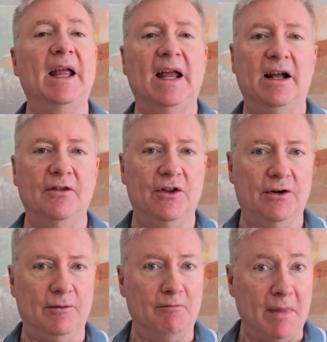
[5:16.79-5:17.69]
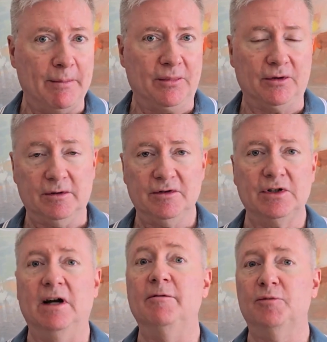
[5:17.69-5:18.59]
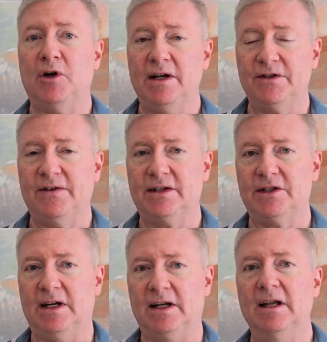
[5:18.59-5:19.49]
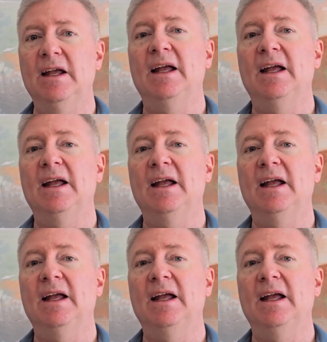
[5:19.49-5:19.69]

and their members of price fixing